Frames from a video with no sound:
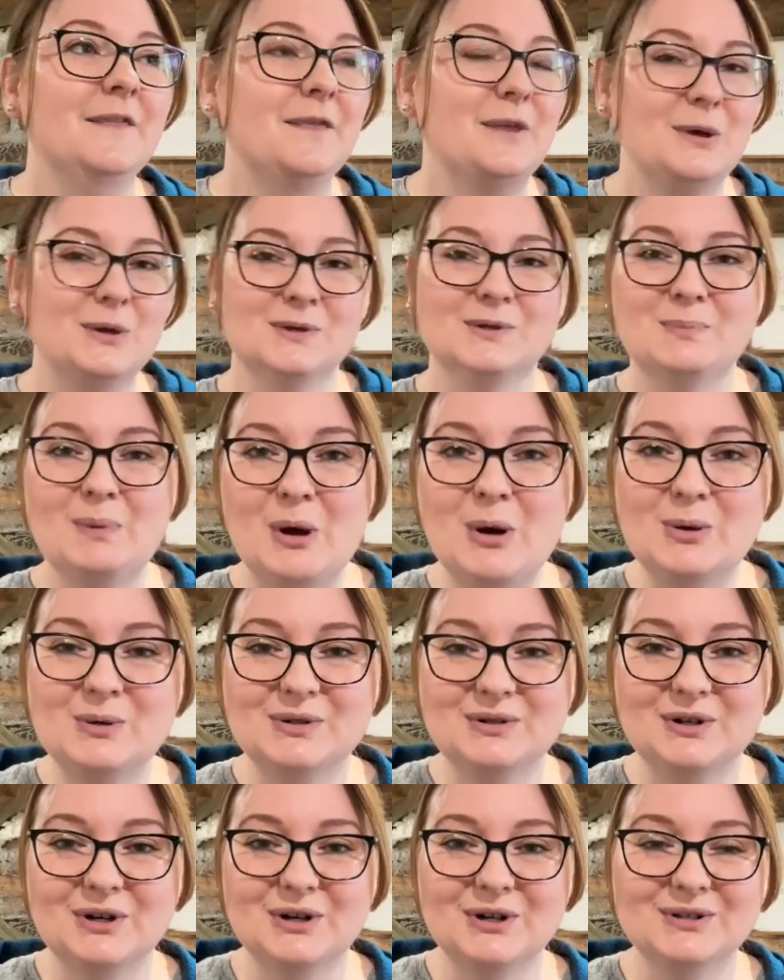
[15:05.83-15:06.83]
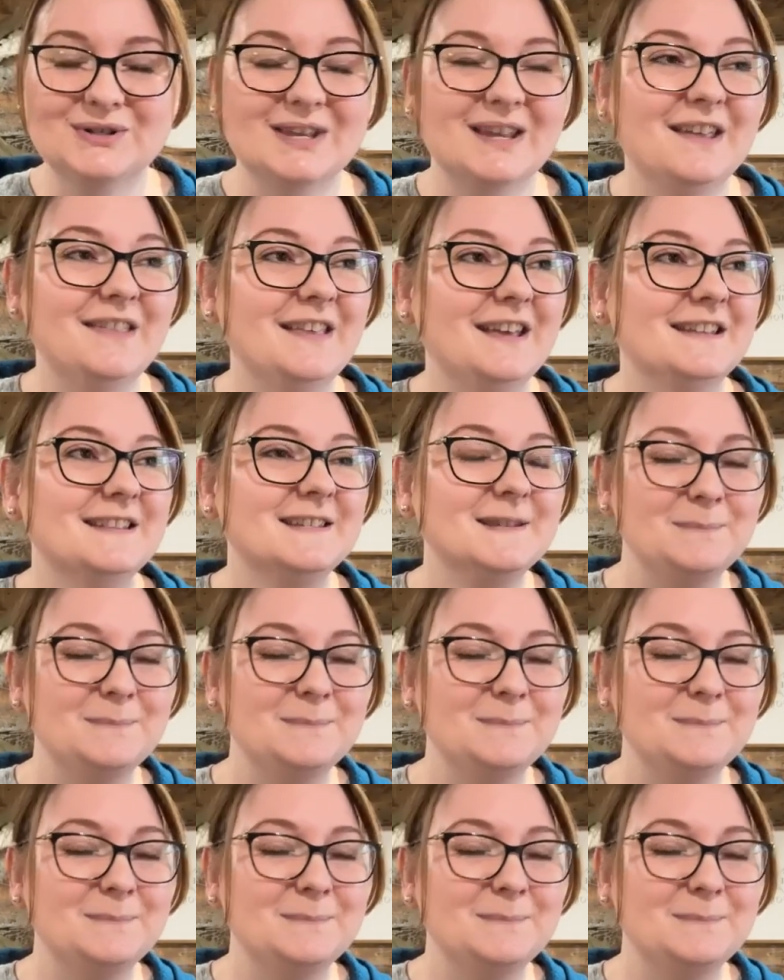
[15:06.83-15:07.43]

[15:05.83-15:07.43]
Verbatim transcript: those posters and then